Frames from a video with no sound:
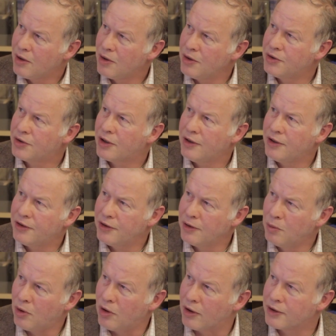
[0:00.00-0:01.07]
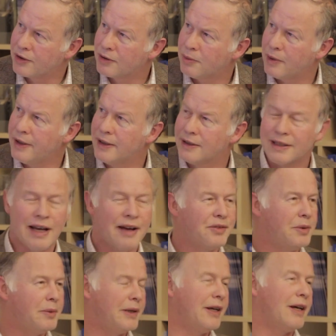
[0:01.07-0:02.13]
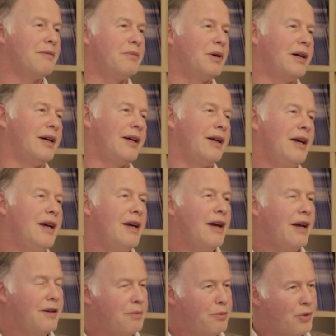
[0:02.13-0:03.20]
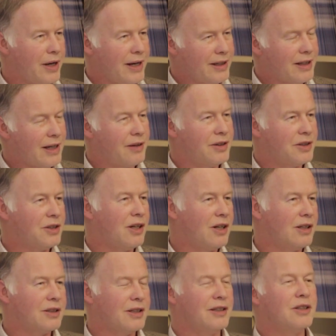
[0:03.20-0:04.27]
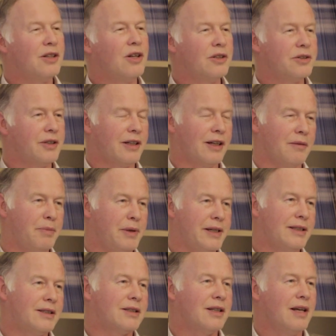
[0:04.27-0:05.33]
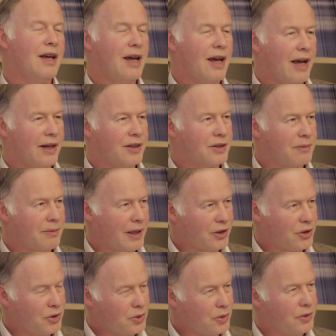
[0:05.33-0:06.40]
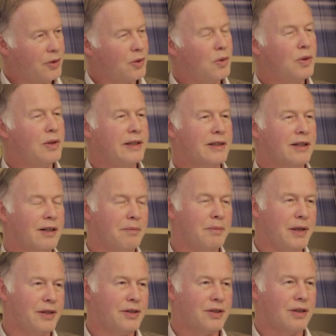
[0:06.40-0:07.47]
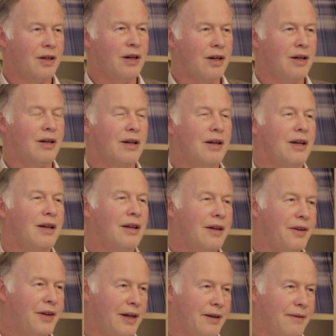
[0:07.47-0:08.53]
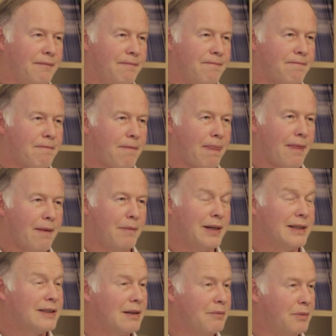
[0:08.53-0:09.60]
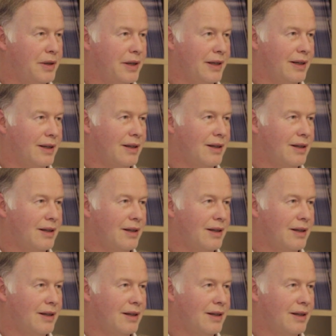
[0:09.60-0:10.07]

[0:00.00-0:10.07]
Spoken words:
Who's going to do what? When does it have to be done by? And to break down the task into lots of little bits and to make sure that all these little bits are done by somebody.